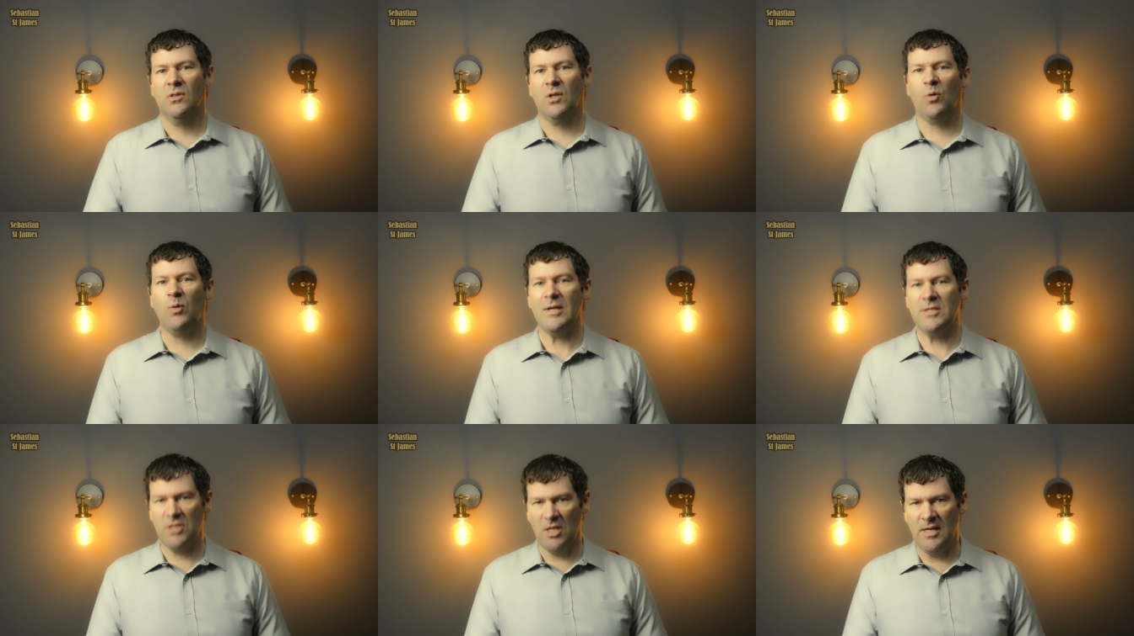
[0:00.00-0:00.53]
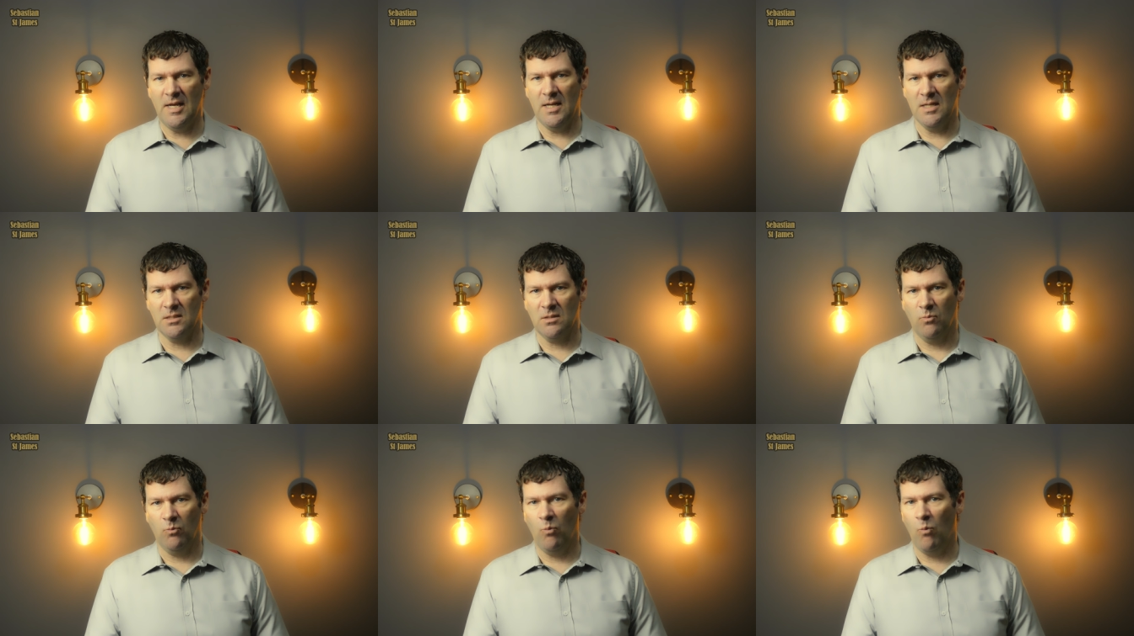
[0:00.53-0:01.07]
The question
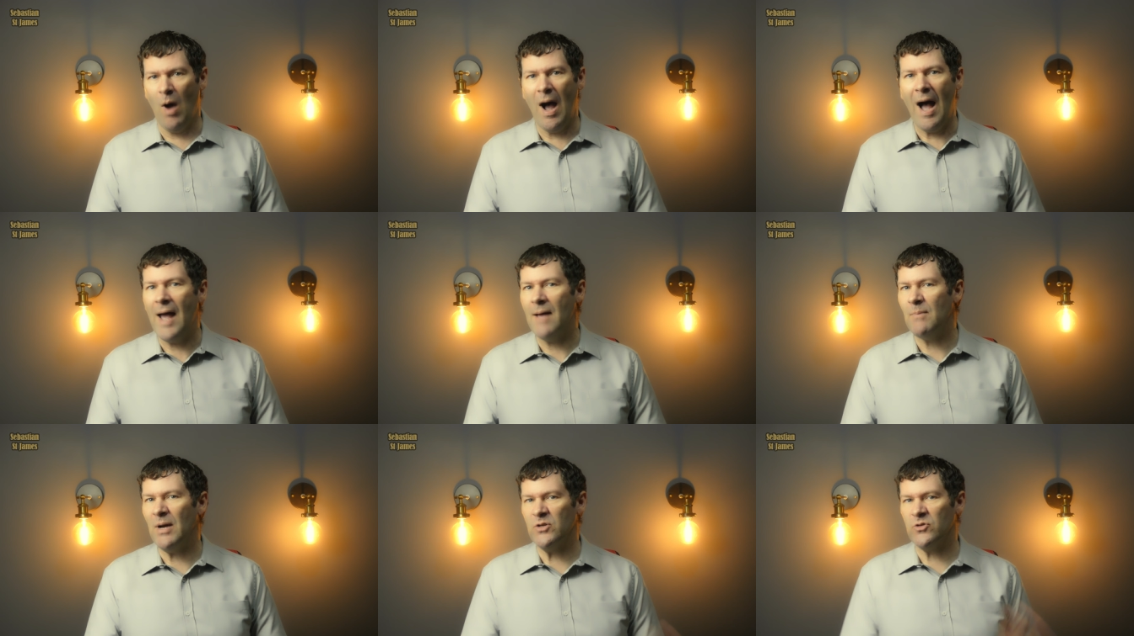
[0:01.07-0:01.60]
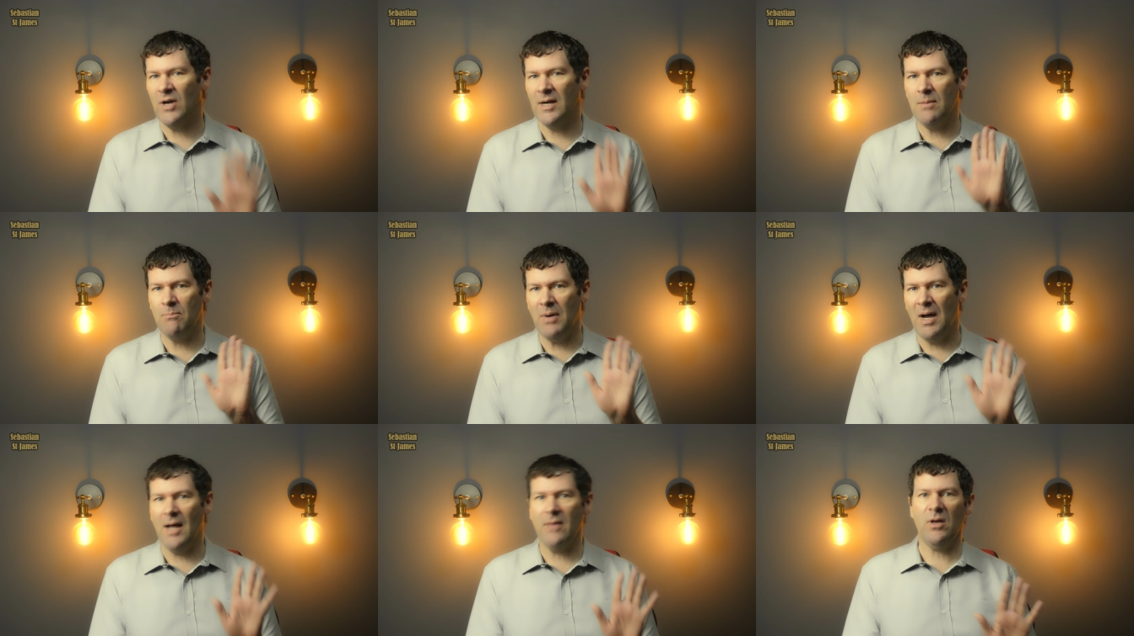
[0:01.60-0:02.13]
is, why am I trying to
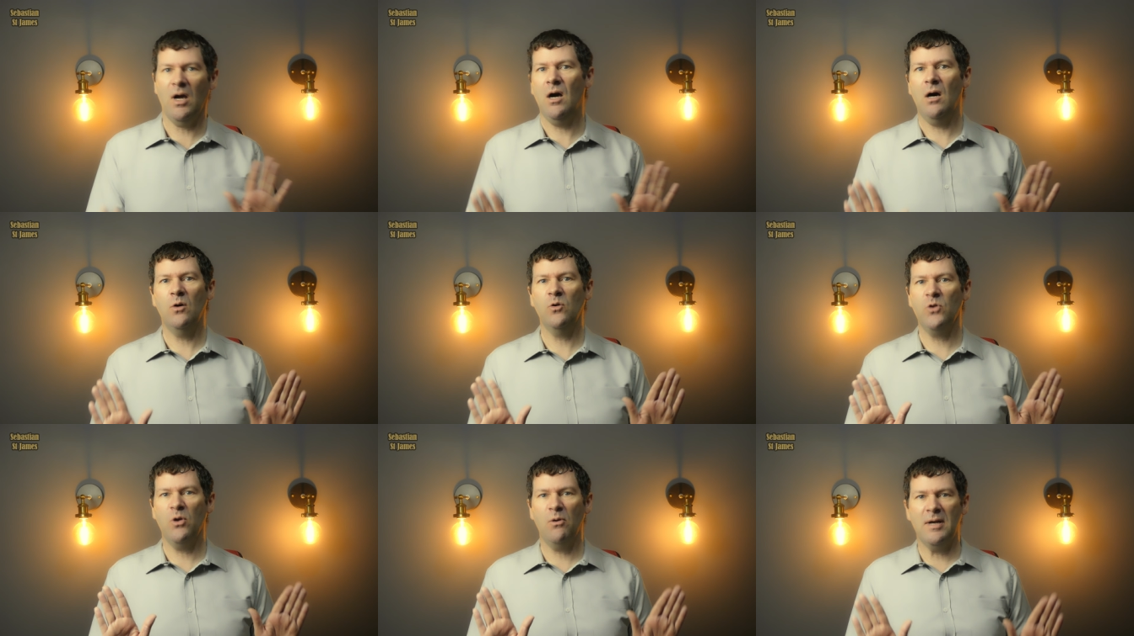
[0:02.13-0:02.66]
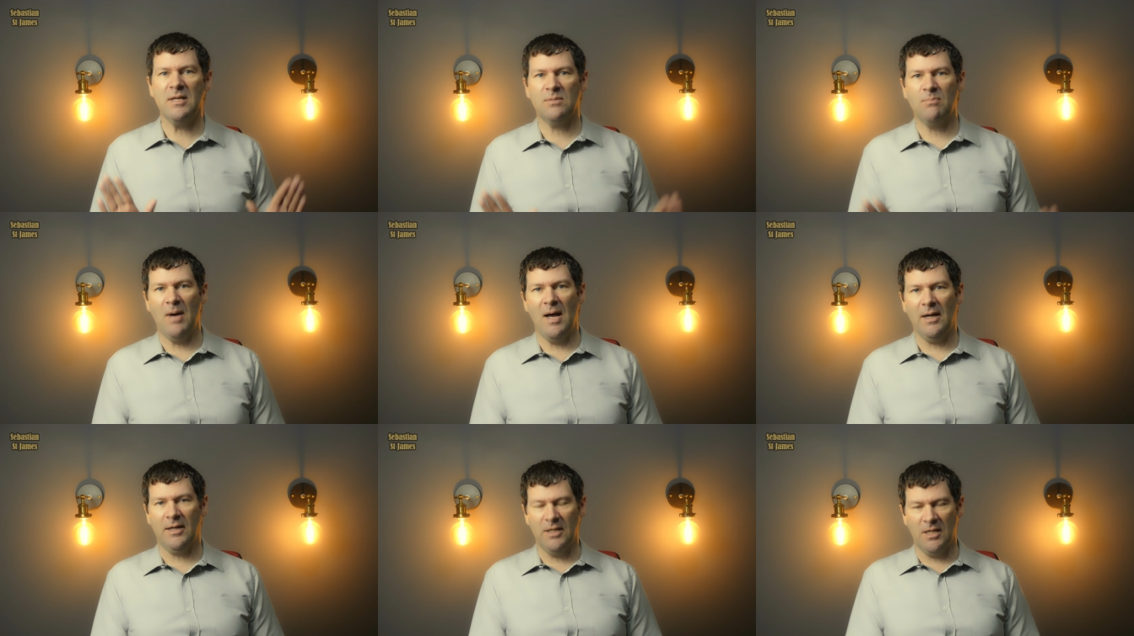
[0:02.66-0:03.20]
buy the whole US
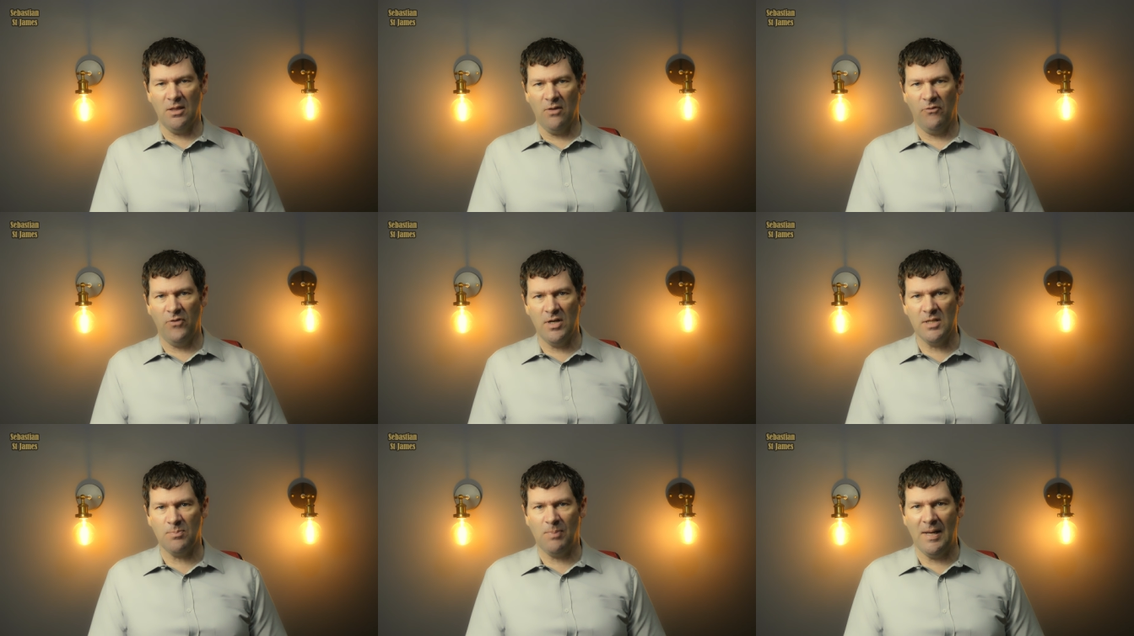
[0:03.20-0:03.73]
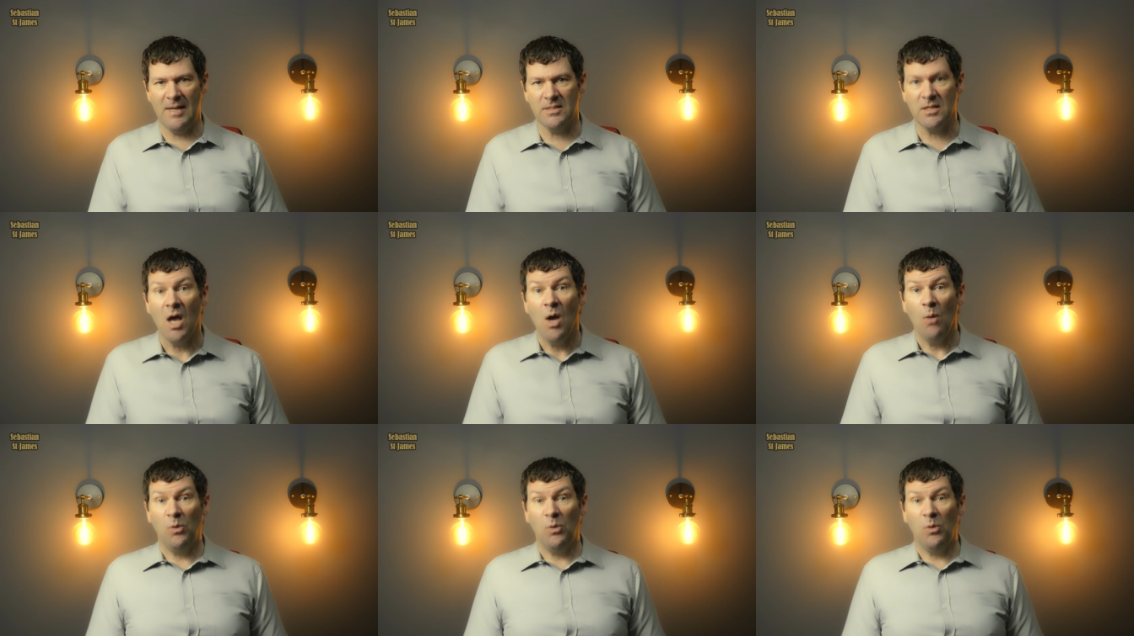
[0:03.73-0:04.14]
market in the first place?